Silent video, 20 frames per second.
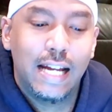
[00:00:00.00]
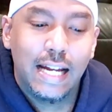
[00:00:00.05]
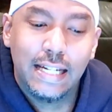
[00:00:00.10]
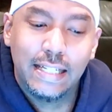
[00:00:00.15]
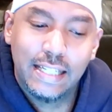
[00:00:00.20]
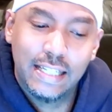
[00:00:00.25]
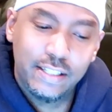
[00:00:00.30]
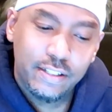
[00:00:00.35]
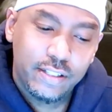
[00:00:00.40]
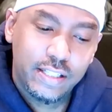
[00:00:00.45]

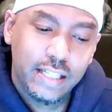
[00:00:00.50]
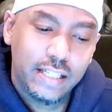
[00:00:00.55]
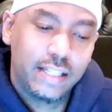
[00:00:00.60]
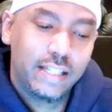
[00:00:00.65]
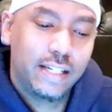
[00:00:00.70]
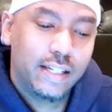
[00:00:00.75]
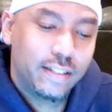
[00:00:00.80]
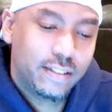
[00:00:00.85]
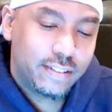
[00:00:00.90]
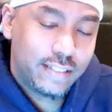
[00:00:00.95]
and then you
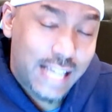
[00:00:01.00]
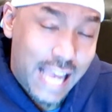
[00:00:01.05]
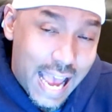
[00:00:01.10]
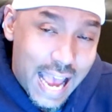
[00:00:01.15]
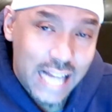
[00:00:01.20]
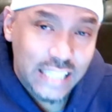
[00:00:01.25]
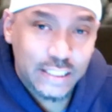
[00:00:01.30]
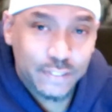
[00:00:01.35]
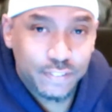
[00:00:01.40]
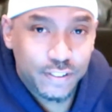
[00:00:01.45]
can get
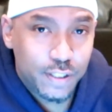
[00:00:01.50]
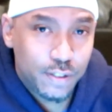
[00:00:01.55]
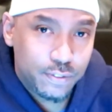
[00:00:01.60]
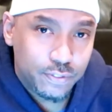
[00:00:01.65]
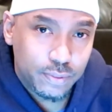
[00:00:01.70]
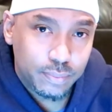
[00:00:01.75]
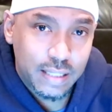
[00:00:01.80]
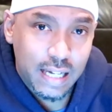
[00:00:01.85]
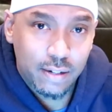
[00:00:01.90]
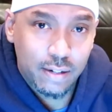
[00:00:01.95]
cash flow
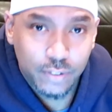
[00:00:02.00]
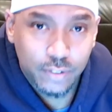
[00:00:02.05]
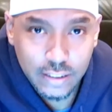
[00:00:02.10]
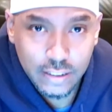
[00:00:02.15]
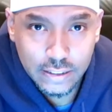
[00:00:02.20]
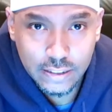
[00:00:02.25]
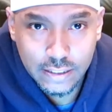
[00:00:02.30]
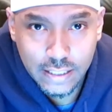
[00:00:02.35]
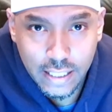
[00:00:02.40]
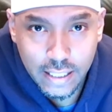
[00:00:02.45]
from that
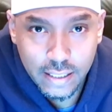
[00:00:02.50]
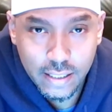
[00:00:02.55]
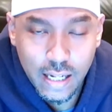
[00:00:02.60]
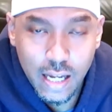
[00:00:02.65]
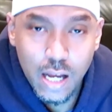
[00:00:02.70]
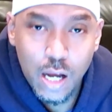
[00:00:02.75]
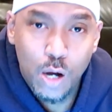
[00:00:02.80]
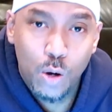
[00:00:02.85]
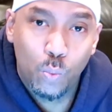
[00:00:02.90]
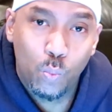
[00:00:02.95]
real estate
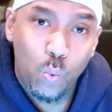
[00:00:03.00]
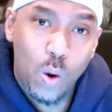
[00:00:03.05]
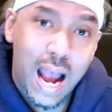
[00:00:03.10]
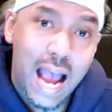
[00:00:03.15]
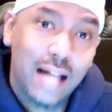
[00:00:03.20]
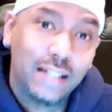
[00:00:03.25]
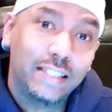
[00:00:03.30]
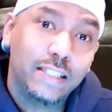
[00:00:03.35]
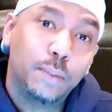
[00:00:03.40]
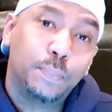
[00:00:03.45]

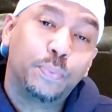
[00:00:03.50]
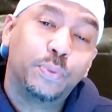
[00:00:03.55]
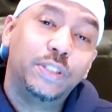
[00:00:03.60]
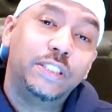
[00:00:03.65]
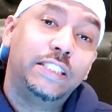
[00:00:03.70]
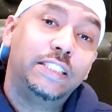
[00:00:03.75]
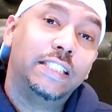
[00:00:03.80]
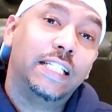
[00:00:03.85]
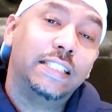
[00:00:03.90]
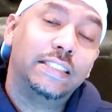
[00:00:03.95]
while it
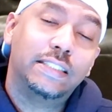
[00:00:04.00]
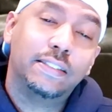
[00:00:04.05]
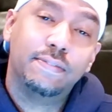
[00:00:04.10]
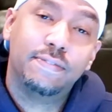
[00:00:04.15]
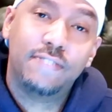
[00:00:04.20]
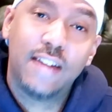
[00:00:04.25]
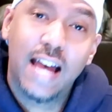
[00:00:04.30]
appreciates in